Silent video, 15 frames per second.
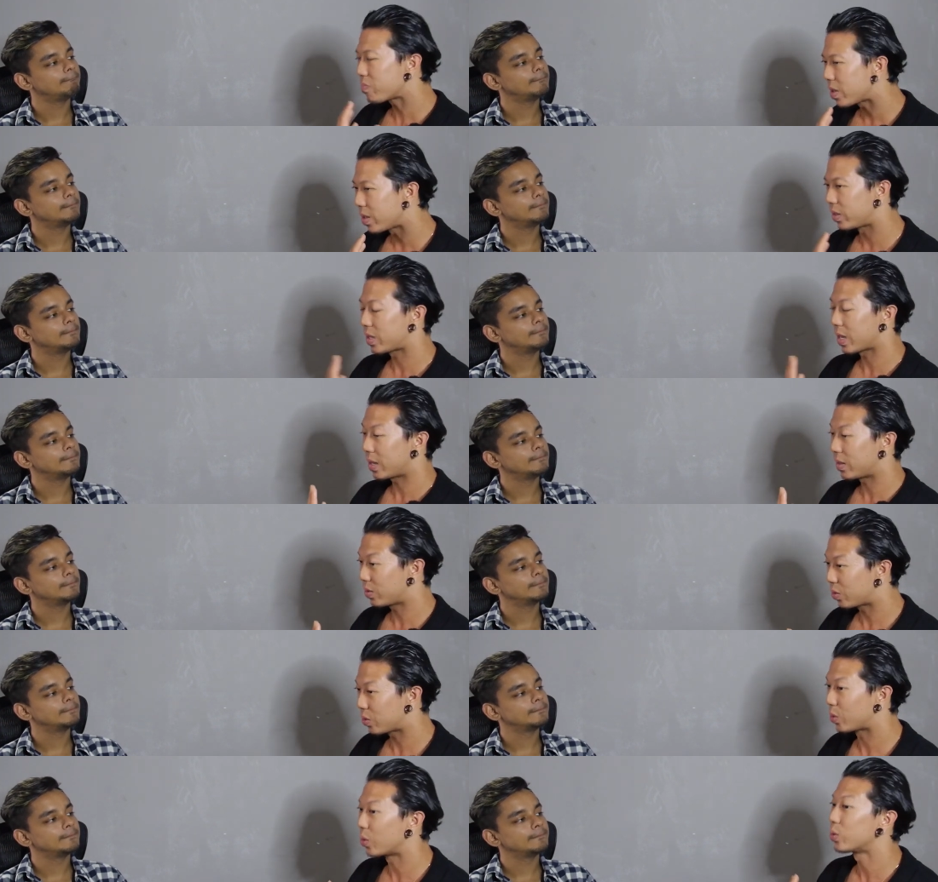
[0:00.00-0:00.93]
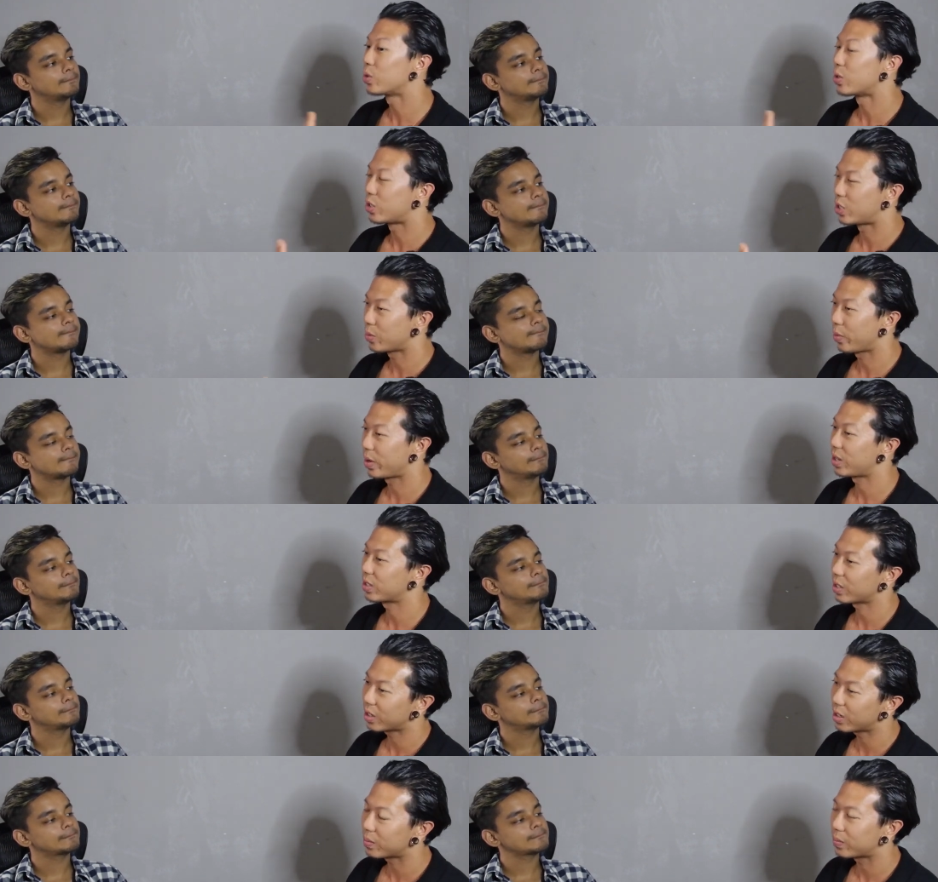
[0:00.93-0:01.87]
Speaker 1: intent to go to the gym when they
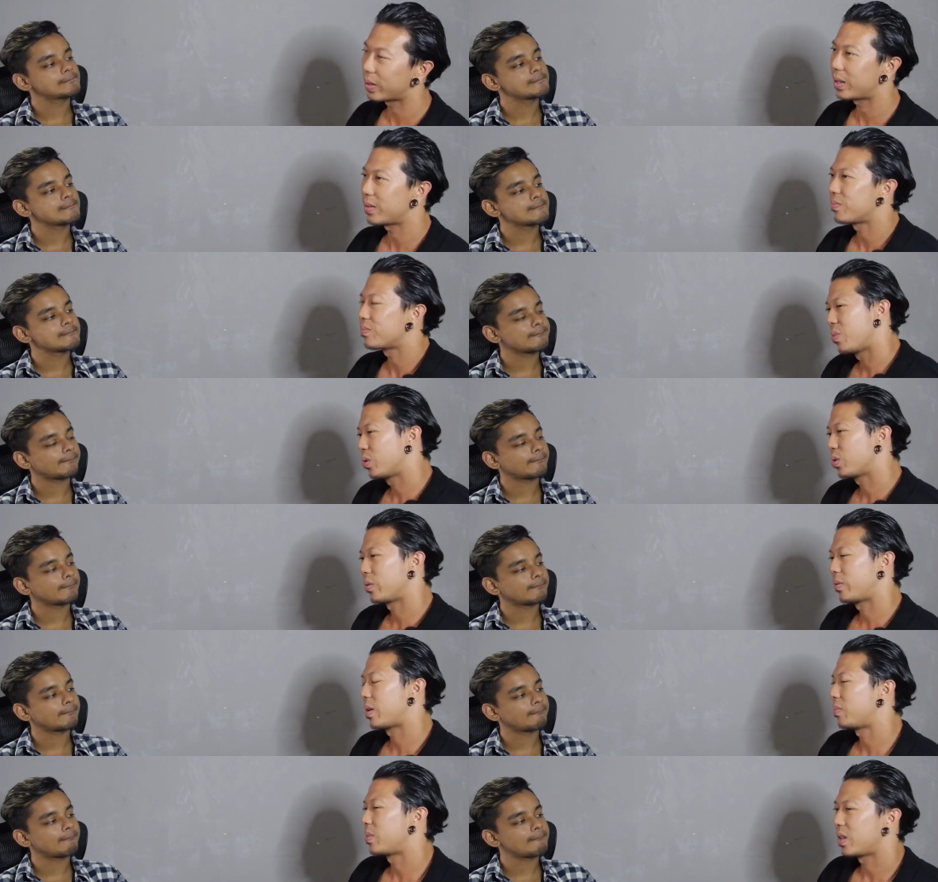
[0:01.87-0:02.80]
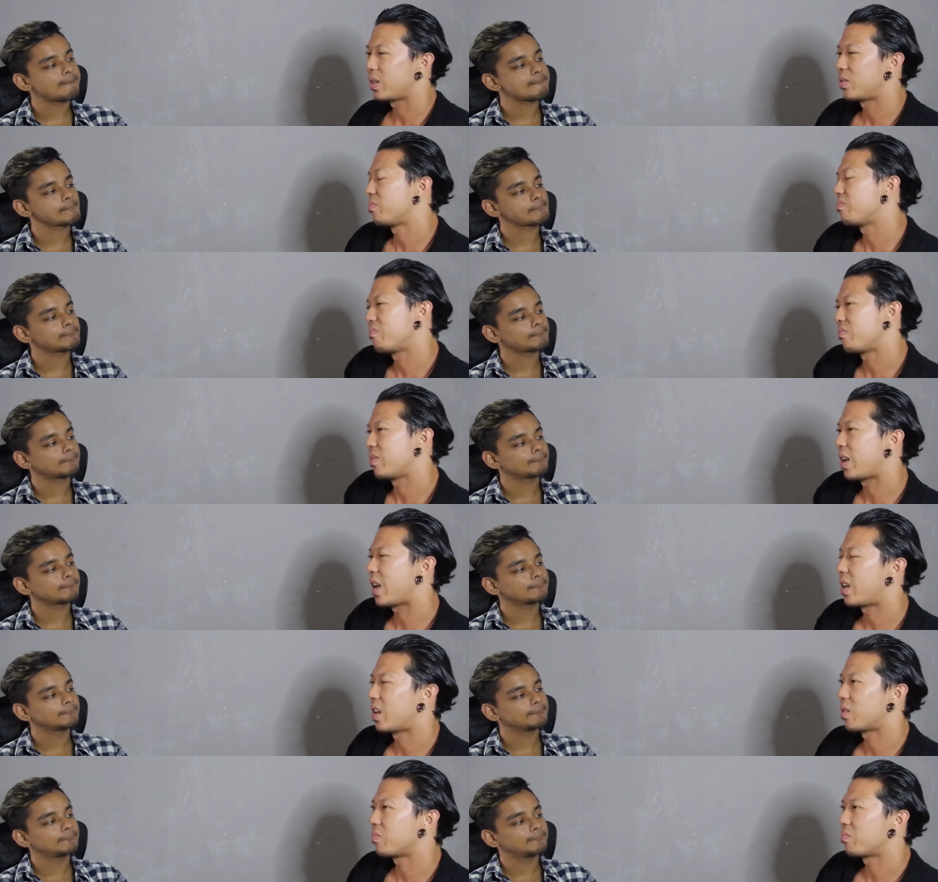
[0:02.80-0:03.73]
sign up, but most of them, they
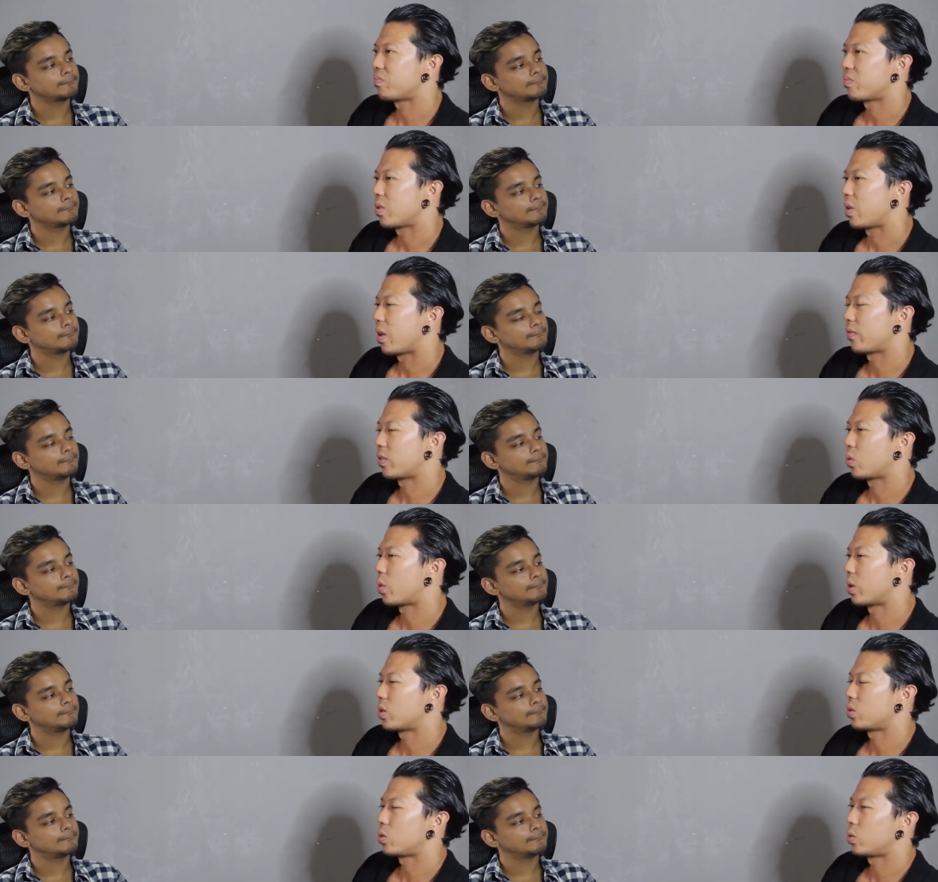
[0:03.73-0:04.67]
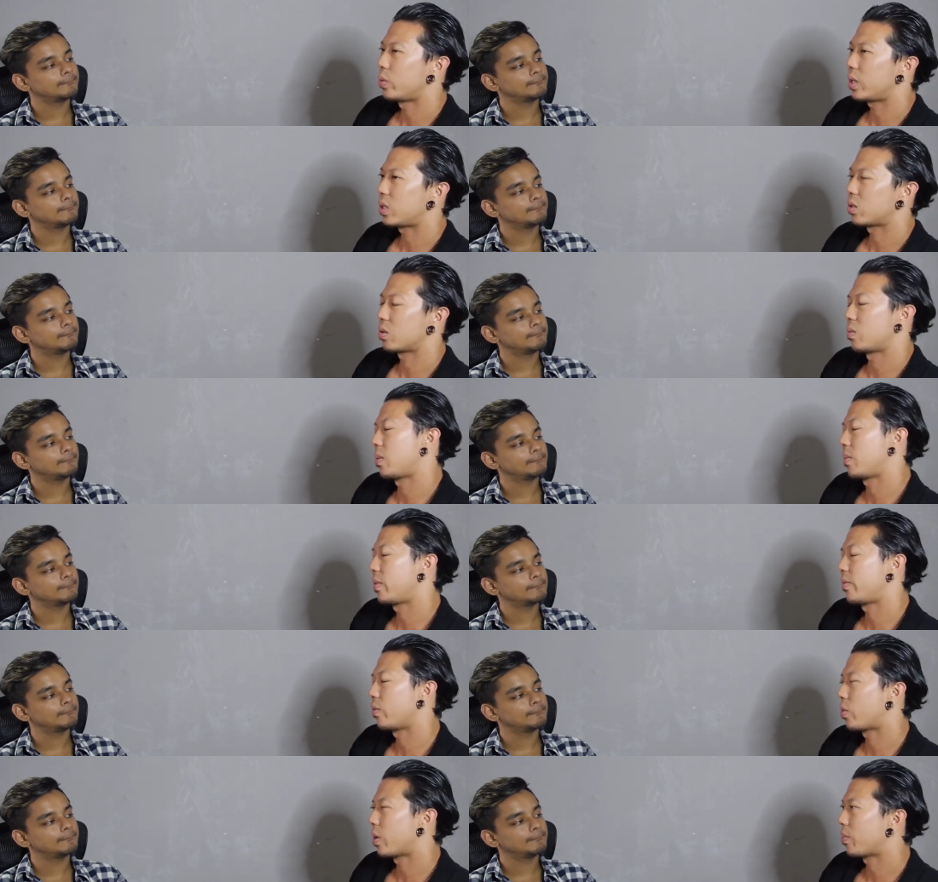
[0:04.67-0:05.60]
end up after 1 or 2 weeks, or maybe
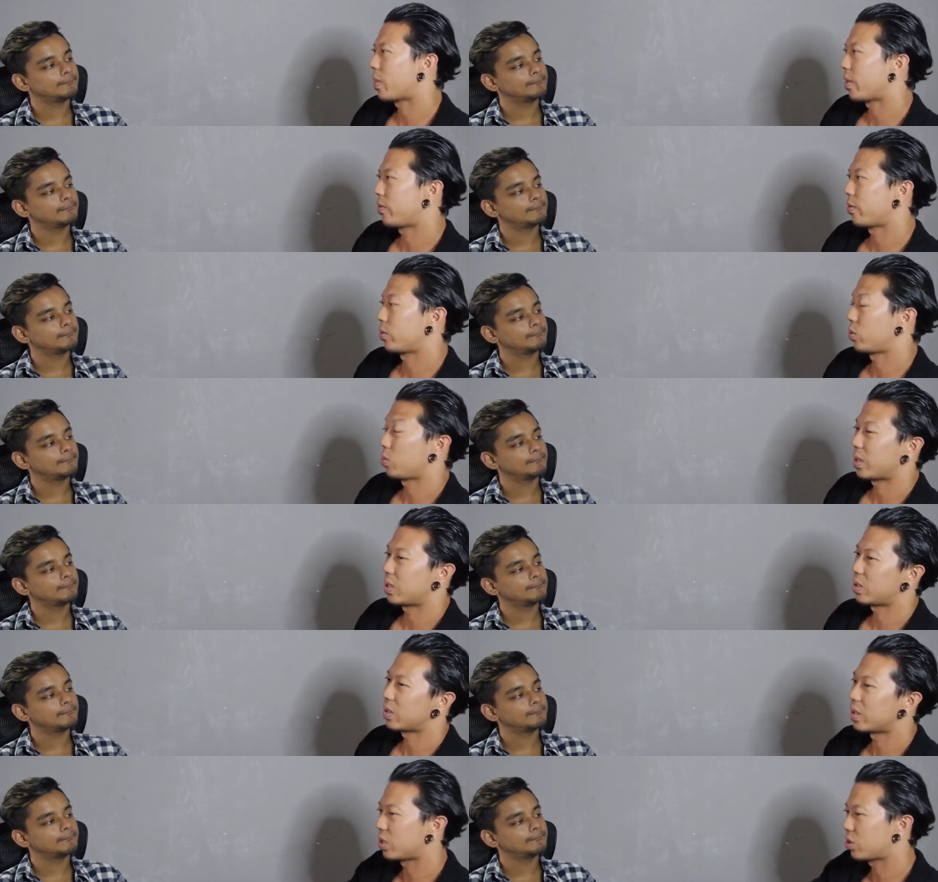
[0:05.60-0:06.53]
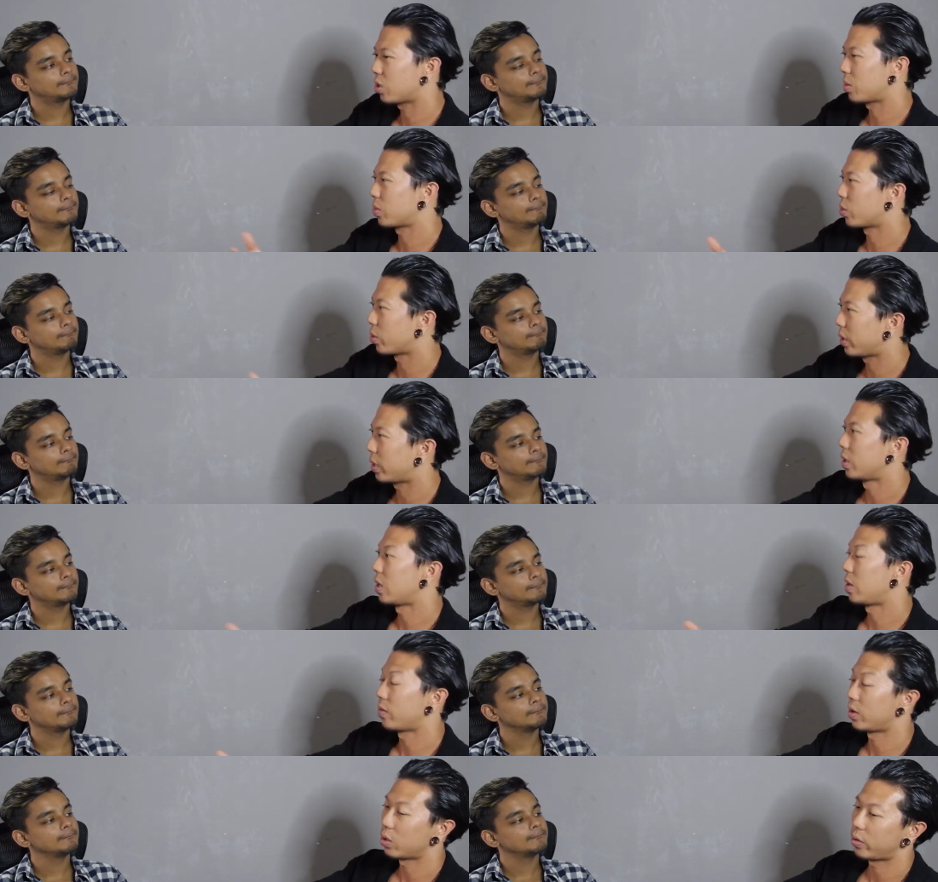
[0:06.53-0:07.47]
even 1 month or 2 months, they stop going,
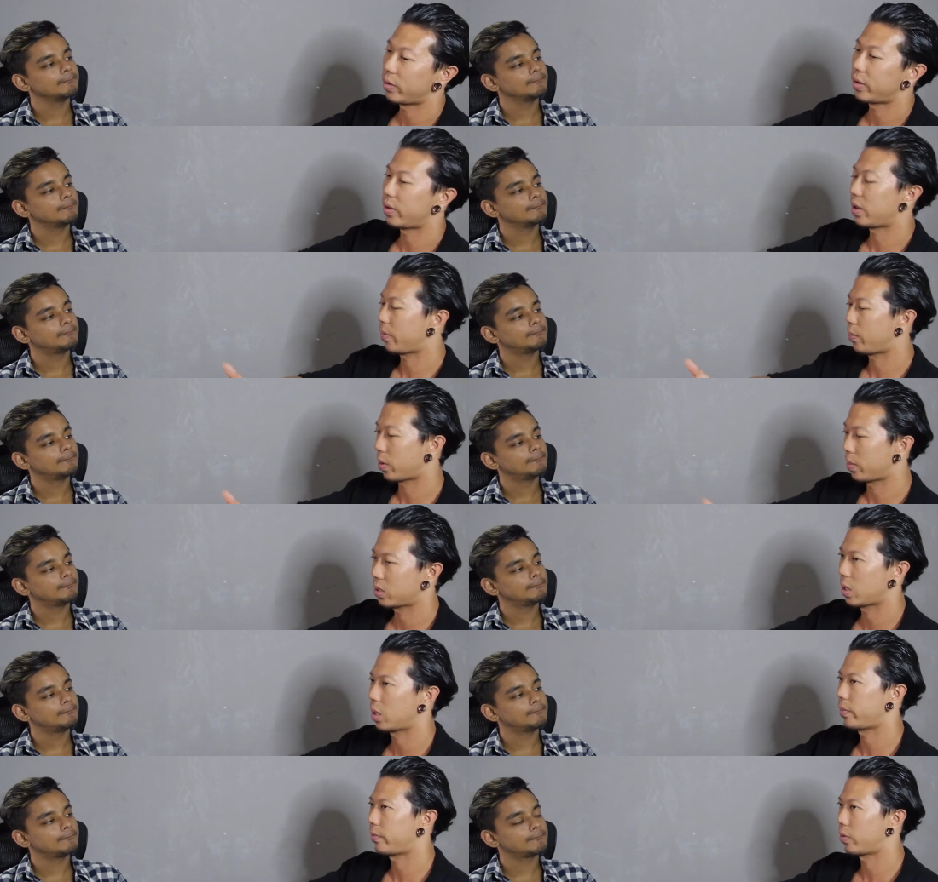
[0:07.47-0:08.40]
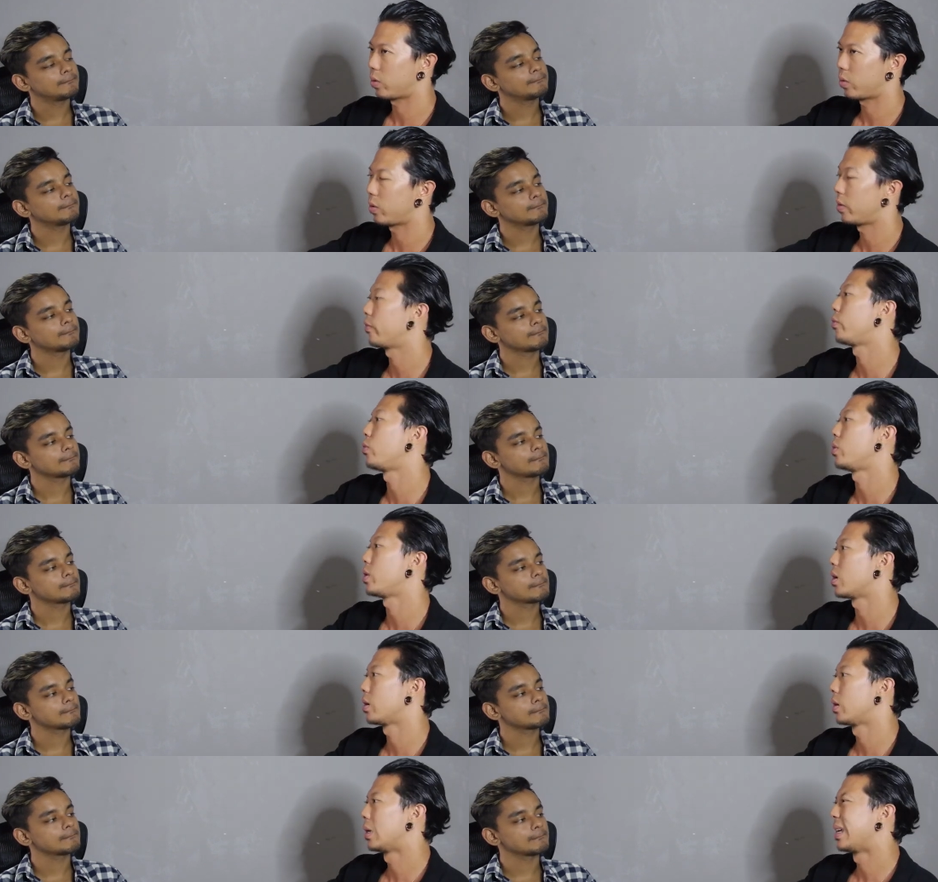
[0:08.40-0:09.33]
even though they probably sign up for a full
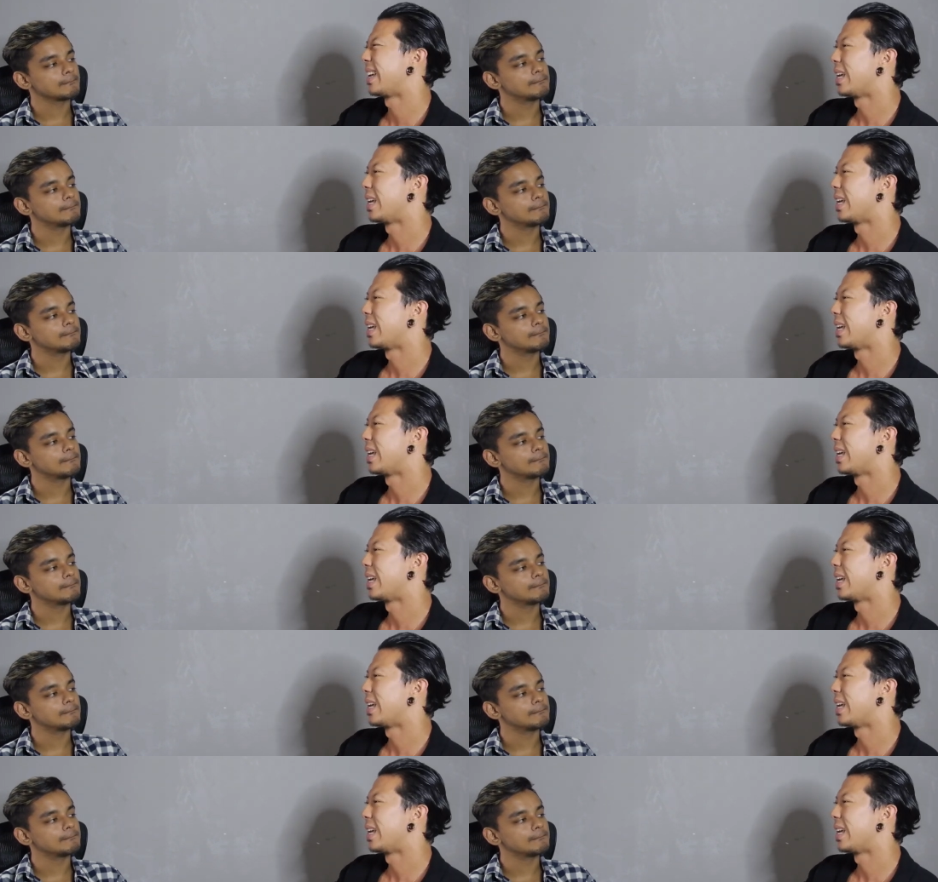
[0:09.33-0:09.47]
year.